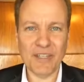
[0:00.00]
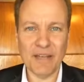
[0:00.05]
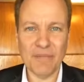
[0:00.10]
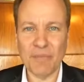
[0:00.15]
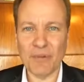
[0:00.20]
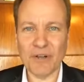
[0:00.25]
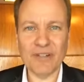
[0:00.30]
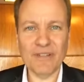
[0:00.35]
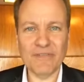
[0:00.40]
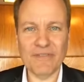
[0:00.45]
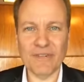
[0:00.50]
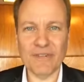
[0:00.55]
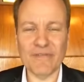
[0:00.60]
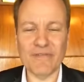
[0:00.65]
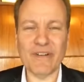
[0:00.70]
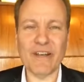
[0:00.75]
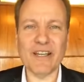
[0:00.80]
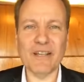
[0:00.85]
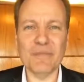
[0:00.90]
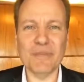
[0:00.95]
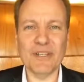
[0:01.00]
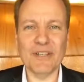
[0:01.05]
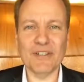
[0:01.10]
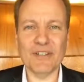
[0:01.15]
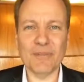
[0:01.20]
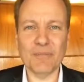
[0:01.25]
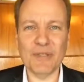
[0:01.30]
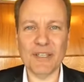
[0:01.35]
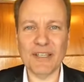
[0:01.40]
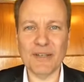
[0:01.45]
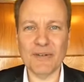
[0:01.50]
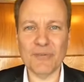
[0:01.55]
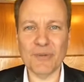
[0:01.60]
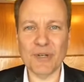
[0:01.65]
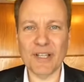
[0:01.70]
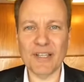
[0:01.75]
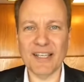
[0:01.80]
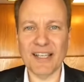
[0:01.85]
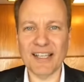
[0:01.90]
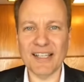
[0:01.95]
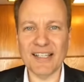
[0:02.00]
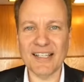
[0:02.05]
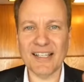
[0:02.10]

Martin for inviting me here to be one of the